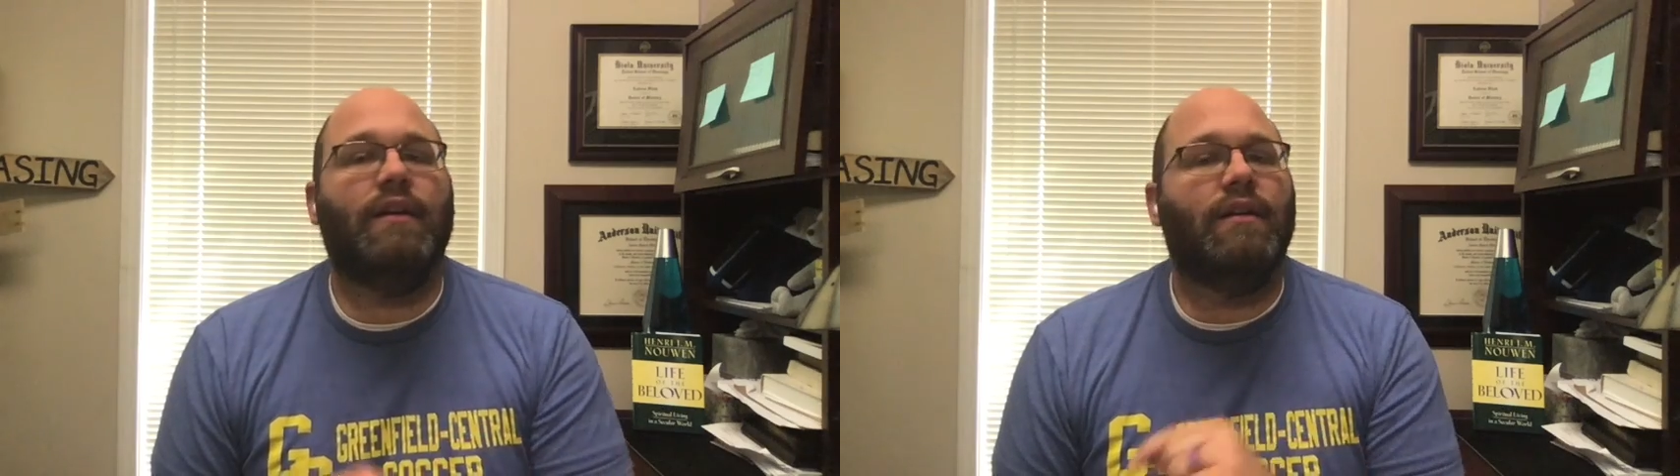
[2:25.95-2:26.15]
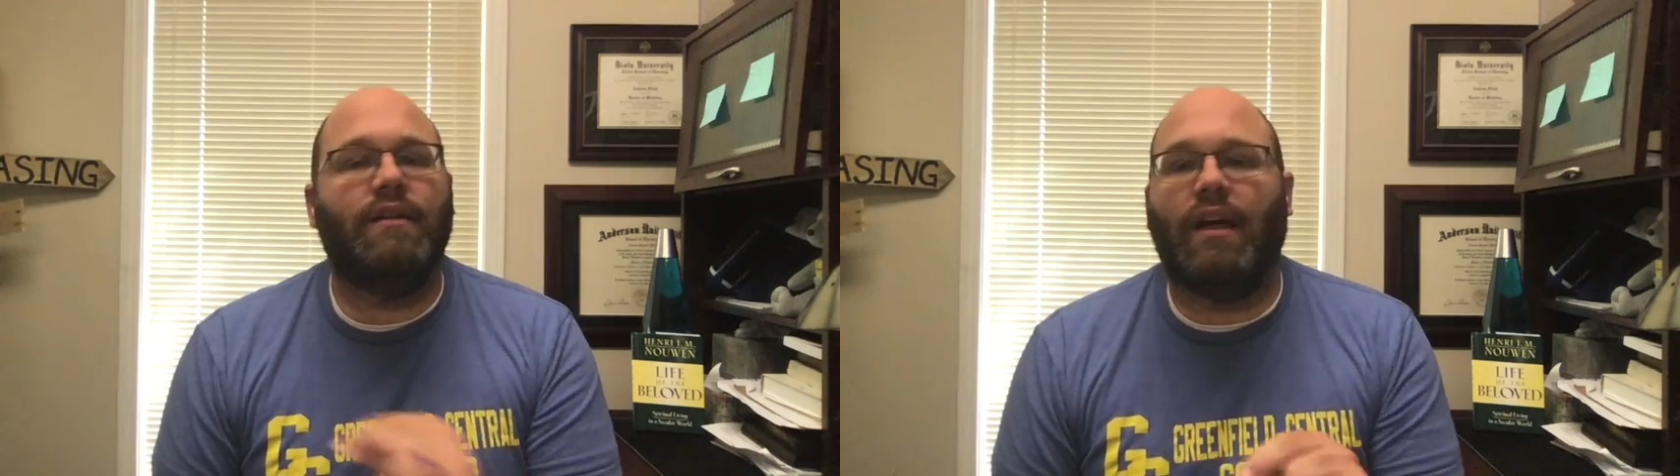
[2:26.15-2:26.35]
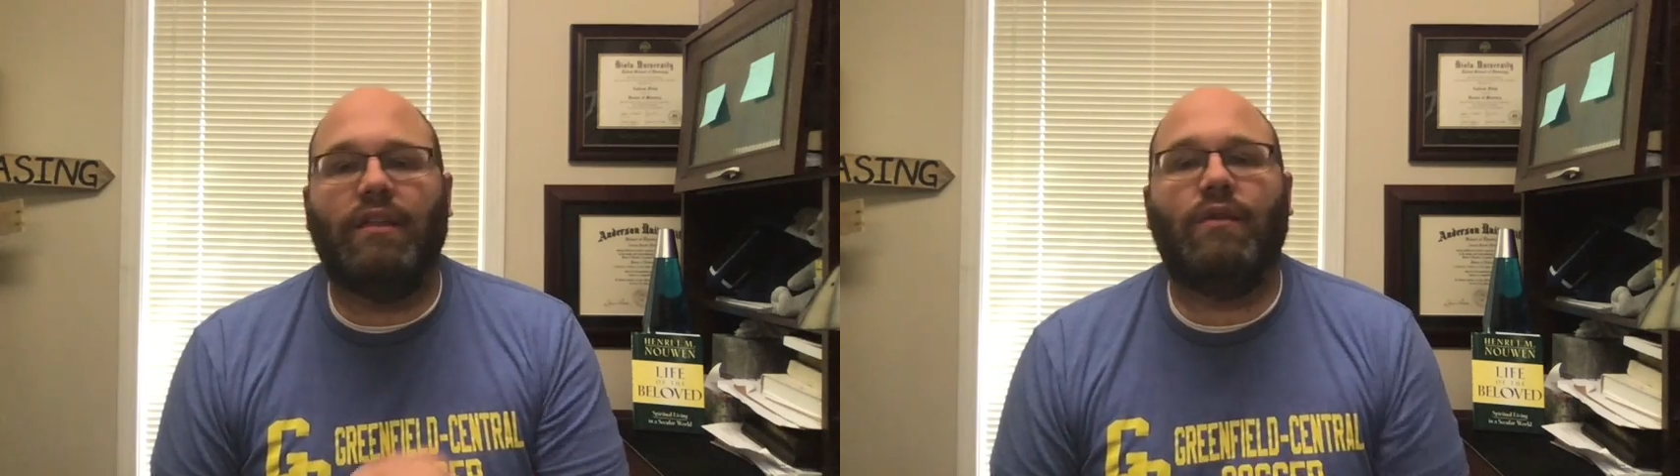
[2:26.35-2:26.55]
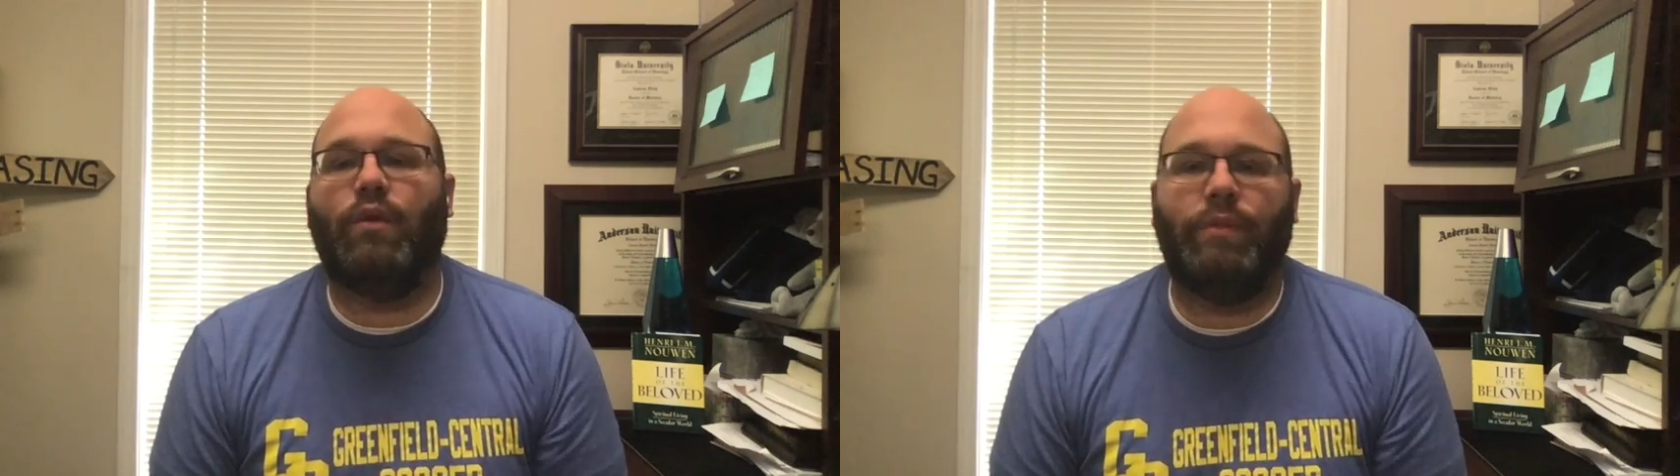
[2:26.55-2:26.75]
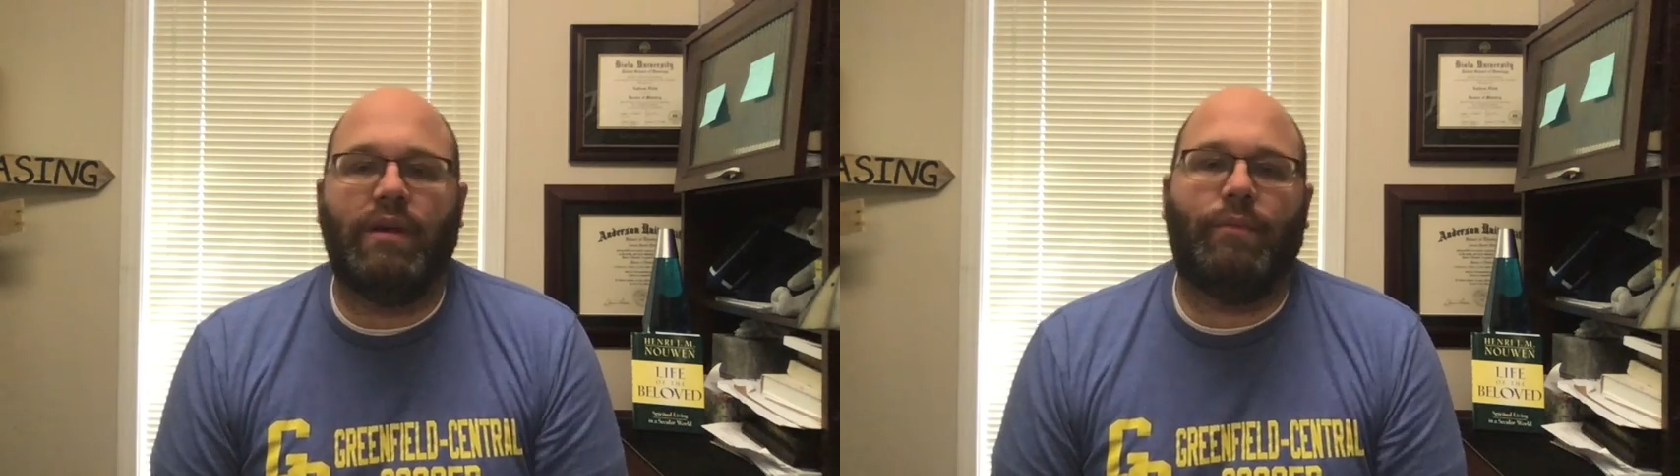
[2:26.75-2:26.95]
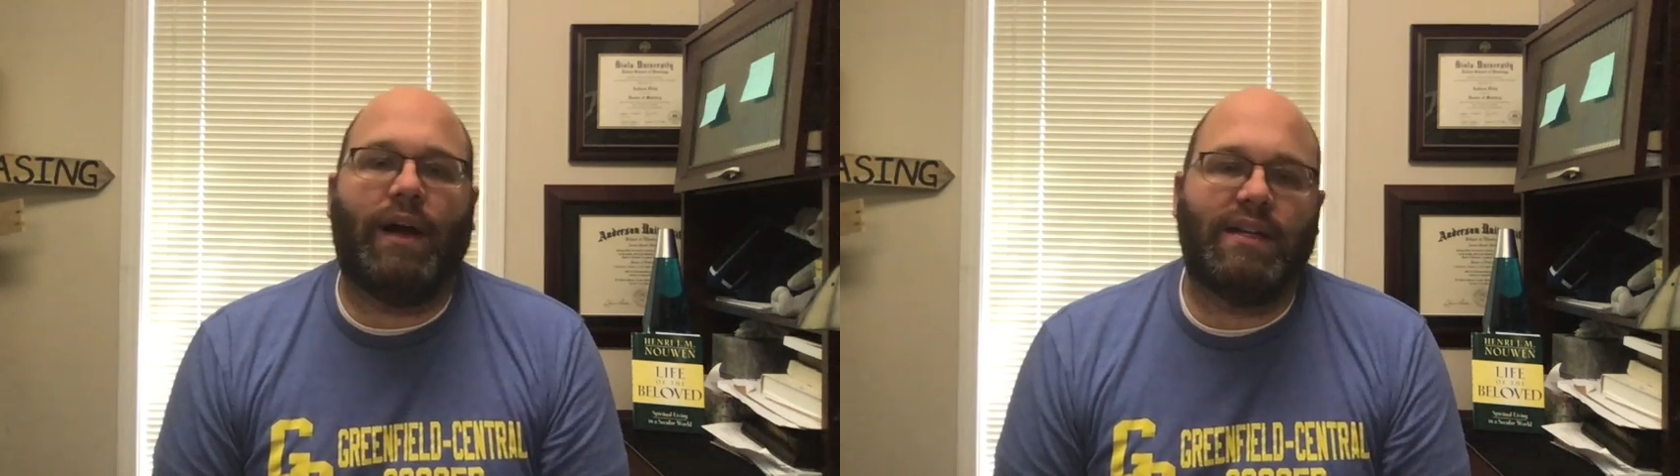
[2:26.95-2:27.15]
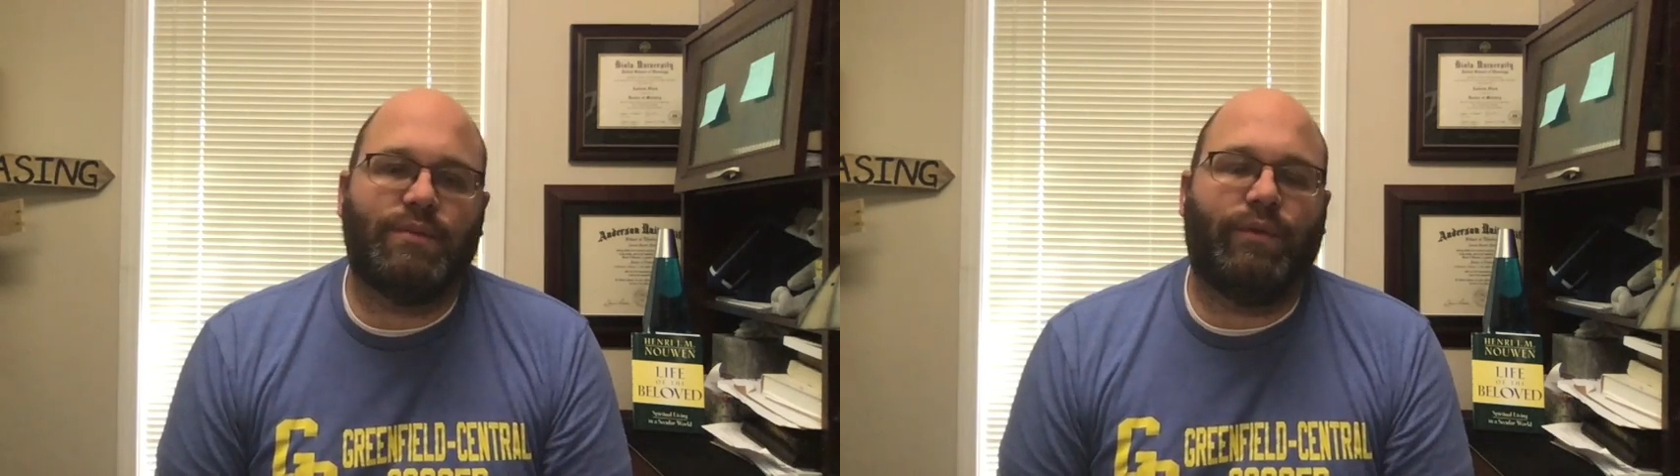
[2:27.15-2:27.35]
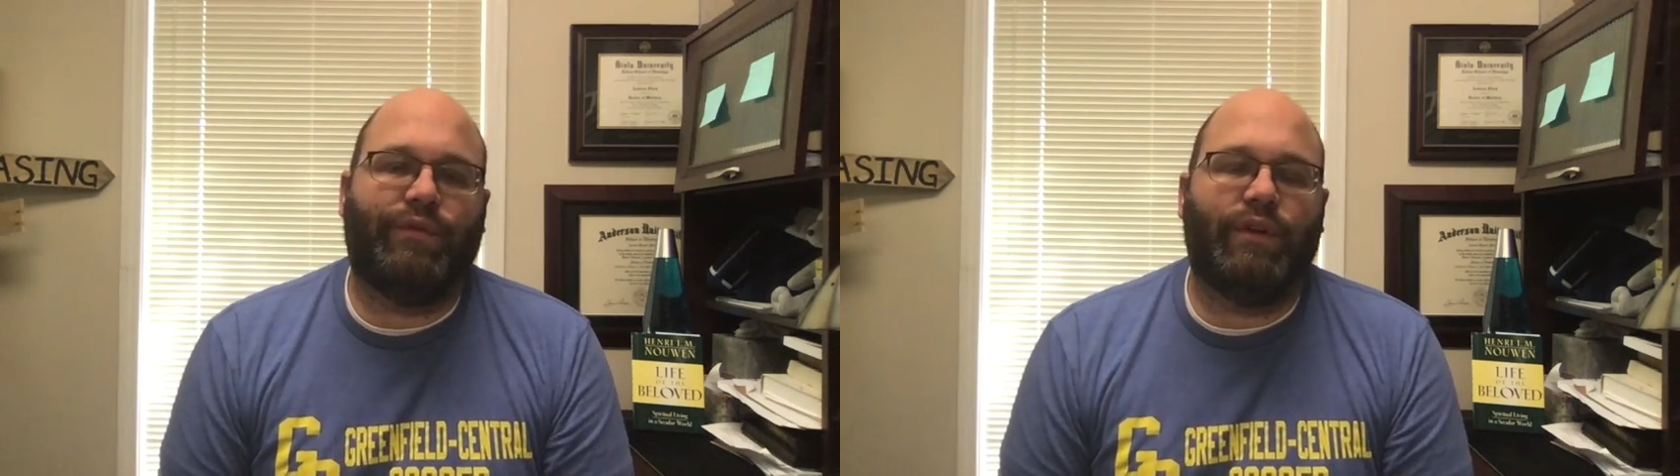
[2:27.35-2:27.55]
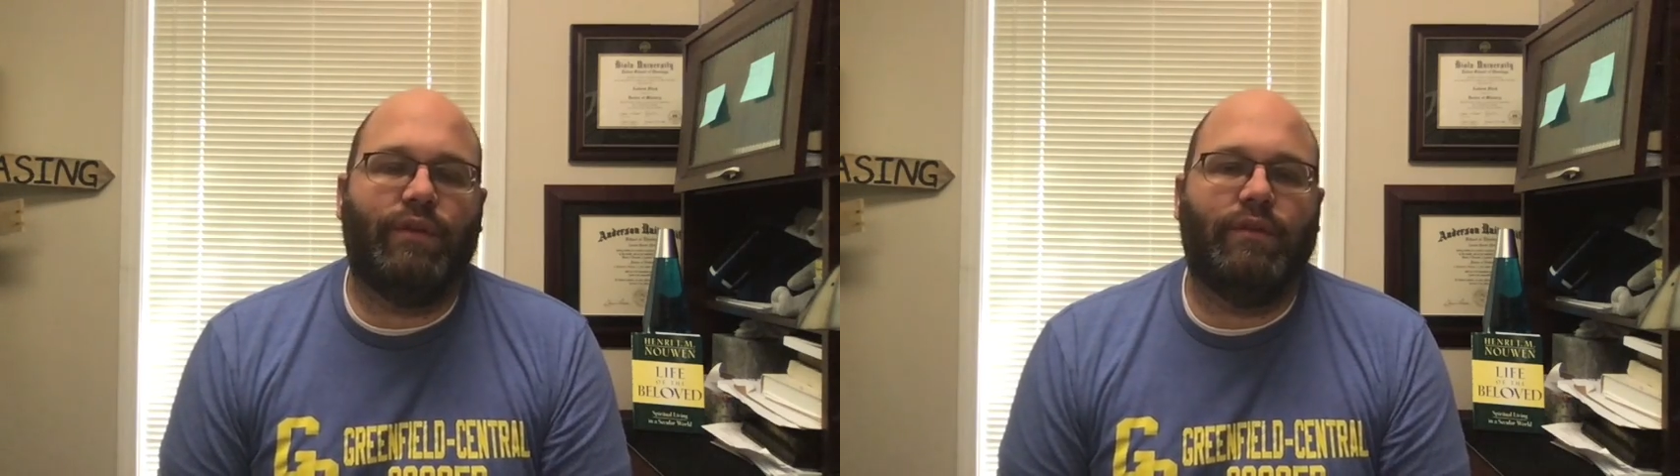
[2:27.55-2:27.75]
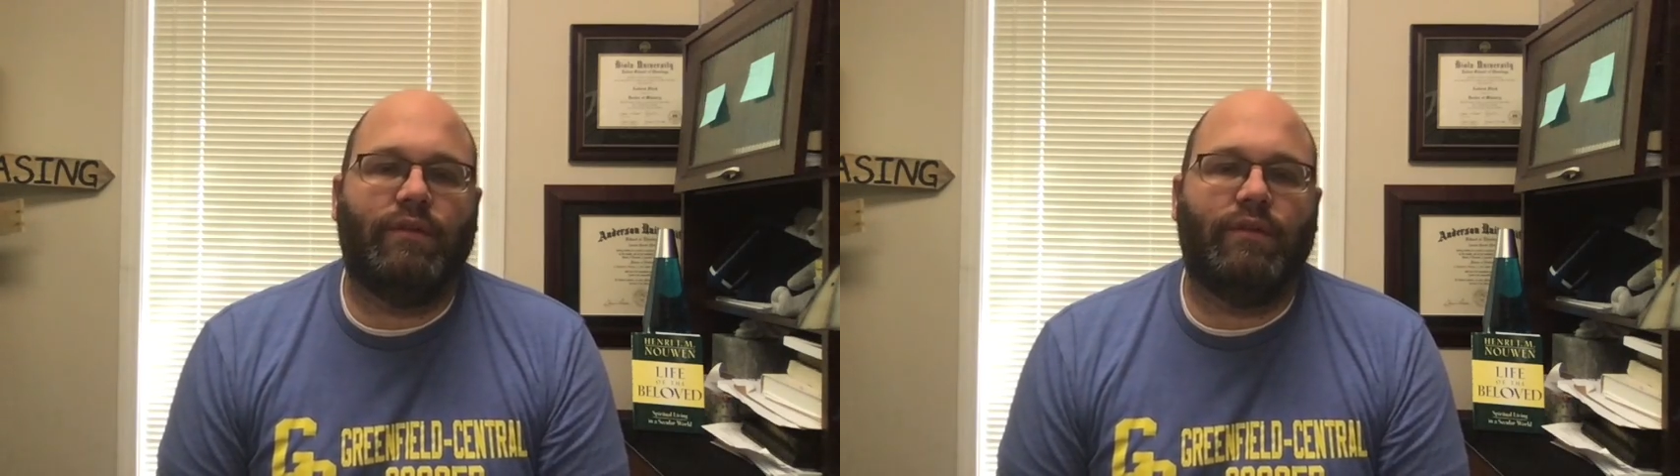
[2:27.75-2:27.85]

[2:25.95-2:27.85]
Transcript: nothing will be impossible for you."